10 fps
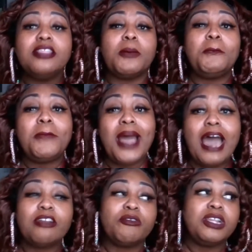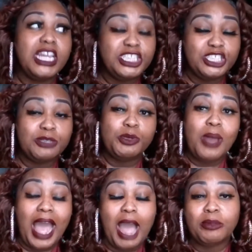the bad relationship you
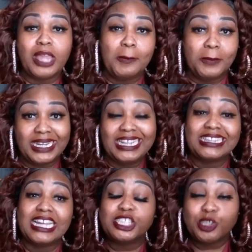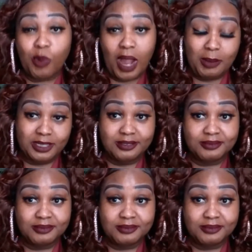had with that money and that trauma.